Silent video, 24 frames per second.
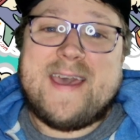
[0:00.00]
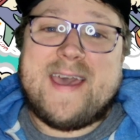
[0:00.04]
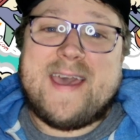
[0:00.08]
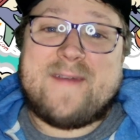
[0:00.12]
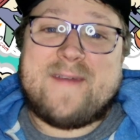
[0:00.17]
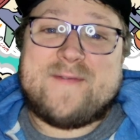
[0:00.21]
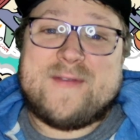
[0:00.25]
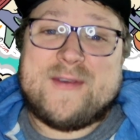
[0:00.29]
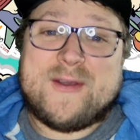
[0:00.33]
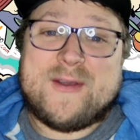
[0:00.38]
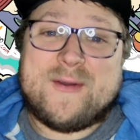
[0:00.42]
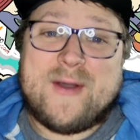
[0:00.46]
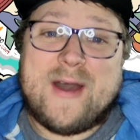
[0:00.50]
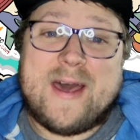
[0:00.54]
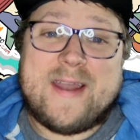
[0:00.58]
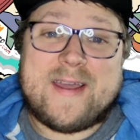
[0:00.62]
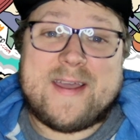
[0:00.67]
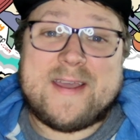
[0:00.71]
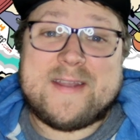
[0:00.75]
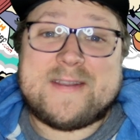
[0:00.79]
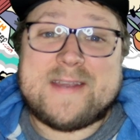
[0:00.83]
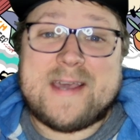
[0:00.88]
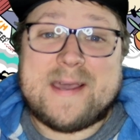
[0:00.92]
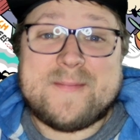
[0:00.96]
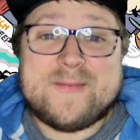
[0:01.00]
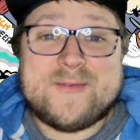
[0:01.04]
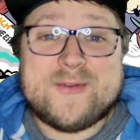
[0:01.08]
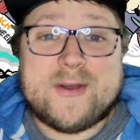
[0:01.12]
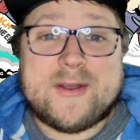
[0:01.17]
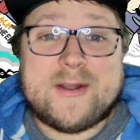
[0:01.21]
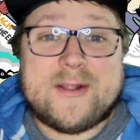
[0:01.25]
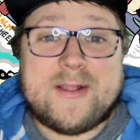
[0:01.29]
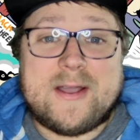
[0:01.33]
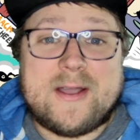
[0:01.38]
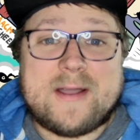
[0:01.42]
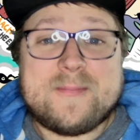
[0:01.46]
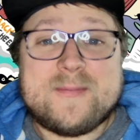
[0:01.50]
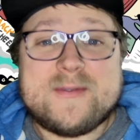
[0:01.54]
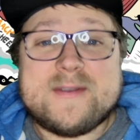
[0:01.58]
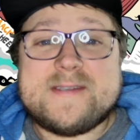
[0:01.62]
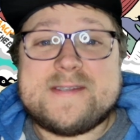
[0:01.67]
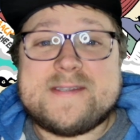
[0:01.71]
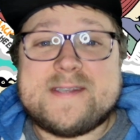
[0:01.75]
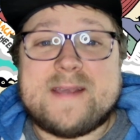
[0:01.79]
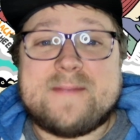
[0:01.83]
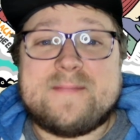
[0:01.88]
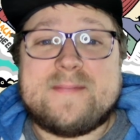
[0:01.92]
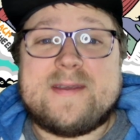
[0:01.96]
If you had a good time drawing along,
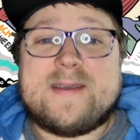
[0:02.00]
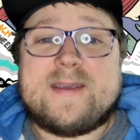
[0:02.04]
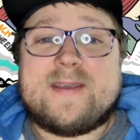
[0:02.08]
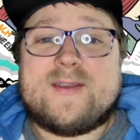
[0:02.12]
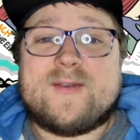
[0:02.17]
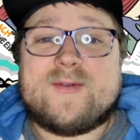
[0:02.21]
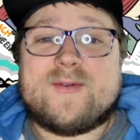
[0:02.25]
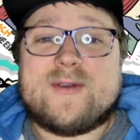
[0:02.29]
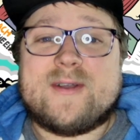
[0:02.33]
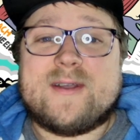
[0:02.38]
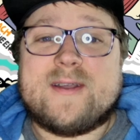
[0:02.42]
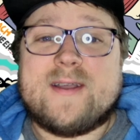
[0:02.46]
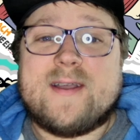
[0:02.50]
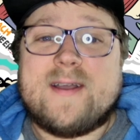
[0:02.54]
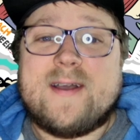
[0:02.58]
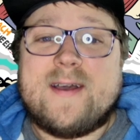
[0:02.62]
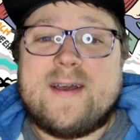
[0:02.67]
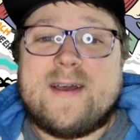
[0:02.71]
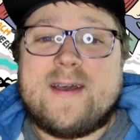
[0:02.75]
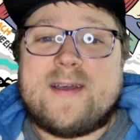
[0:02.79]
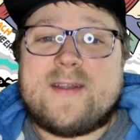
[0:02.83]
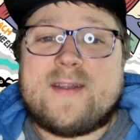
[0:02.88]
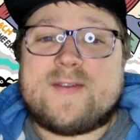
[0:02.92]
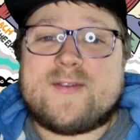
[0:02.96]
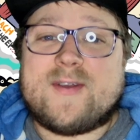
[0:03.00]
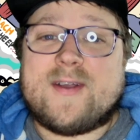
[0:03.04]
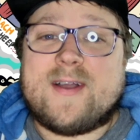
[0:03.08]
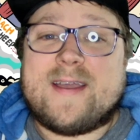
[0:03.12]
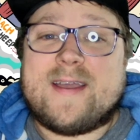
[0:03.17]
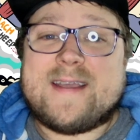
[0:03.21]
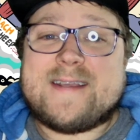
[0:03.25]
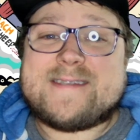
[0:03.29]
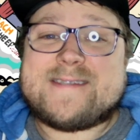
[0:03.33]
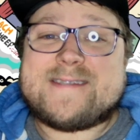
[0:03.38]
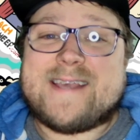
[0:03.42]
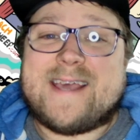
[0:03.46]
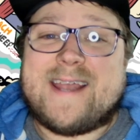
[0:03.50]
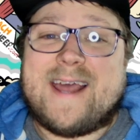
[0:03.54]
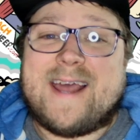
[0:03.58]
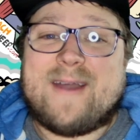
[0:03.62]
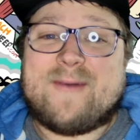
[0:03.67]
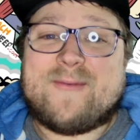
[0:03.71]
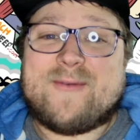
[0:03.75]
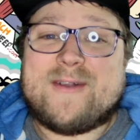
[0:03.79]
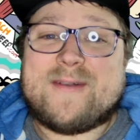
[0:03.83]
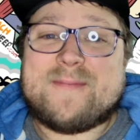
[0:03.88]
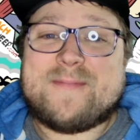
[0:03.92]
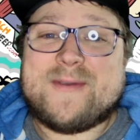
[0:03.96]
please send me your drawings and I
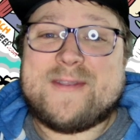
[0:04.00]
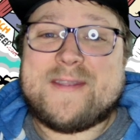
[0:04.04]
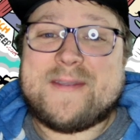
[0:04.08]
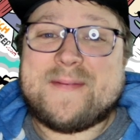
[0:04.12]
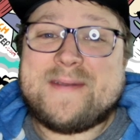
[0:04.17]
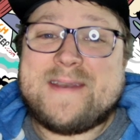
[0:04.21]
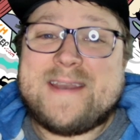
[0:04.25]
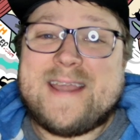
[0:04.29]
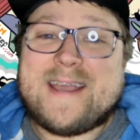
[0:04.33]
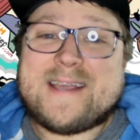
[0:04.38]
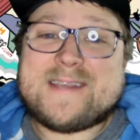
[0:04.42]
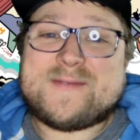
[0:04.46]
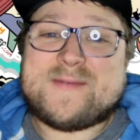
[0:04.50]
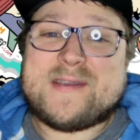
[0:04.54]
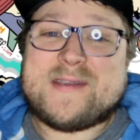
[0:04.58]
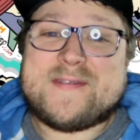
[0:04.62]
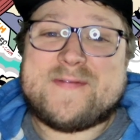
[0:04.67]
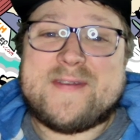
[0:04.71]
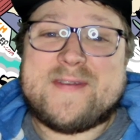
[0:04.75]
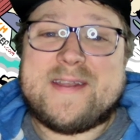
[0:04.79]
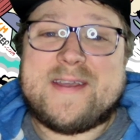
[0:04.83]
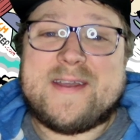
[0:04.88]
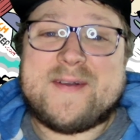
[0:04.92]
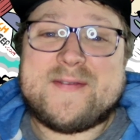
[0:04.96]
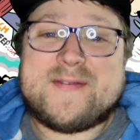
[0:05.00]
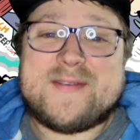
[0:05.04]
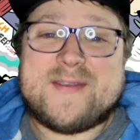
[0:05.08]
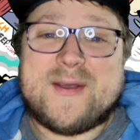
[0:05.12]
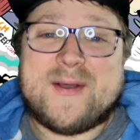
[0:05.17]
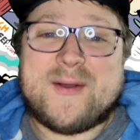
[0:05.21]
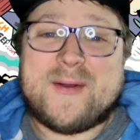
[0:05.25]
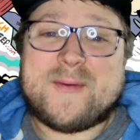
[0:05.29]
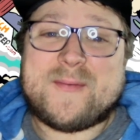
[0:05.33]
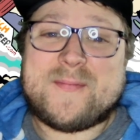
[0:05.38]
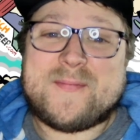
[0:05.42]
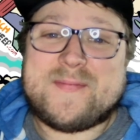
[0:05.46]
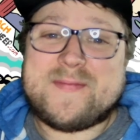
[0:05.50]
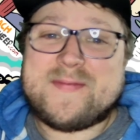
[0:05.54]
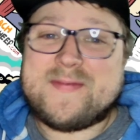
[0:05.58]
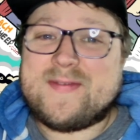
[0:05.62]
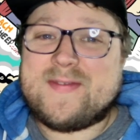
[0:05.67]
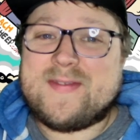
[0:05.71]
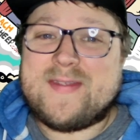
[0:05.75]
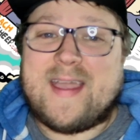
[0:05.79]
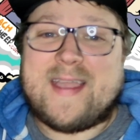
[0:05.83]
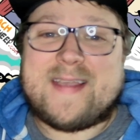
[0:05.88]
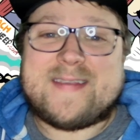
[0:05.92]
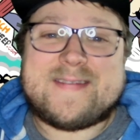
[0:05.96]
will put them in next week's video. So
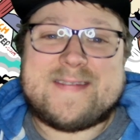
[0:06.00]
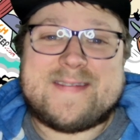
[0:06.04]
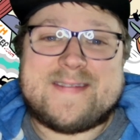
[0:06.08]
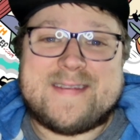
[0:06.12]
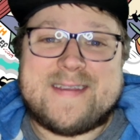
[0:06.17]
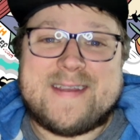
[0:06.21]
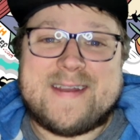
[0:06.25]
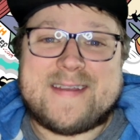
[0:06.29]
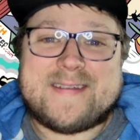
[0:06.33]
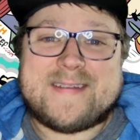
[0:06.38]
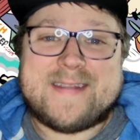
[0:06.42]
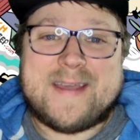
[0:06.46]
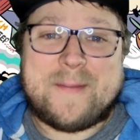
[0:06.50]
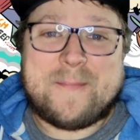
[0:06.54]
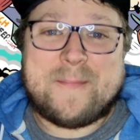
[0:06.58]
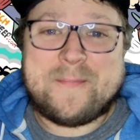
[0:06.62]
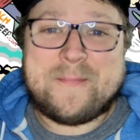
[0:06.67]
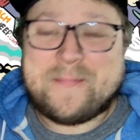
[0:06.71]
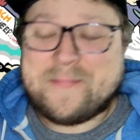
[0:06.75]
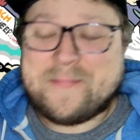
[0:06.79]
thanks, see you next time.